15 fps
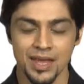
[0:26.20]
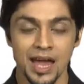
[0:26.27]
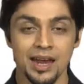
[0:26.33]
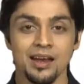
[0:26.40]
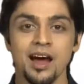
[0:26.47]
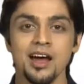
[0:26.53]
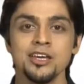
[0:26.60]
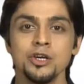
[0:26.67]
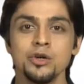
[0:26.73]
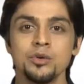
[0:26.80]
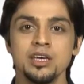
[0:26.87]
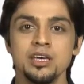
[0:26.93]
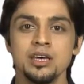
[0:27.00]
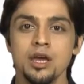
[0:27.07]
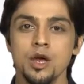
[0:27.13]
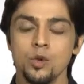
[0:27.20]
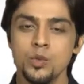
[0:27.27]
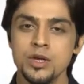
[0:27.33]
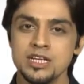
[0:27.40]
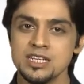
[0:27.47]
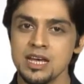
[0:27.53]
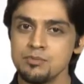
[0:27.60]
At iYogi,
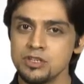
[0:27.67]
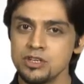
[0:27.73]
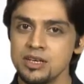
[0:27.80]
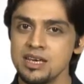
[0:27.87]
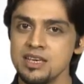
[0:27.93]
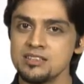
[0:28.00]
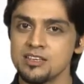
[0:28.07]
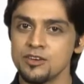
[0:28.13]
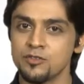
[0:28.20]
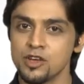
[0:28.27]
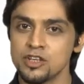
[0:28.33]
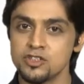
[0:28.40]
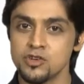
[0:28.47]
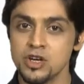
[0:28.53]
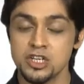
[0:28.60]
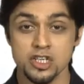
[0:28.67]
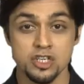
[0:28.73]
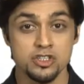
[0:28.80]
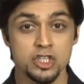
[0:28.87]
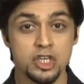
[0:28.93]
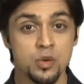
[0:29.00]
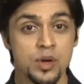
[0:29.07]
we attempt to ease the
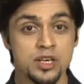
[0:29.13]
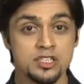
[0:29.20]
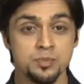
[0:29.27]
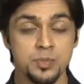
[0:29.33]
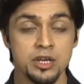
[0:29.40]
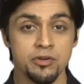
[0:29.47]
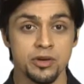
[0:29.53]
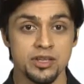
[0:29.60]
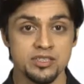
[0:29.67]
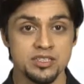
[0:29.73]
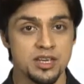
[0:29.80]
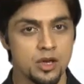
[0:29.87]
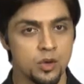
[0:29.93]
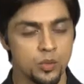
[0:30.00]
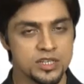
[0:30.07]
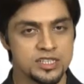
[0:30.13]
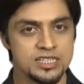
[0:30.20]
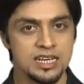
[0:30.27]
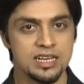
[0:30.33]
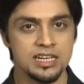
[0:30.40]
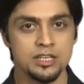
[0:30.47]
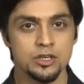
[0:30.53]
frustrations you experience with
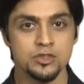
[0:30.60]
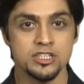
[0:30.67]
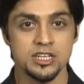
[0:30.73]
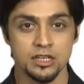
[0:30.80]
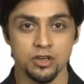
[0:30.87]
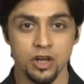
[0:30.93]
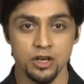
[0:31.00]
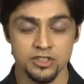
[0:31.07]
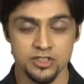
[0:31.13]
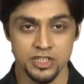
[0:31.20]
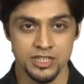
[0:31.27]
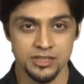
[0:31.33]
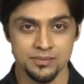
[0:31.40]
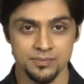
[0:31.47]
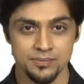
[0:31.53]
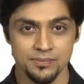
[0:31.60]
daily use technology.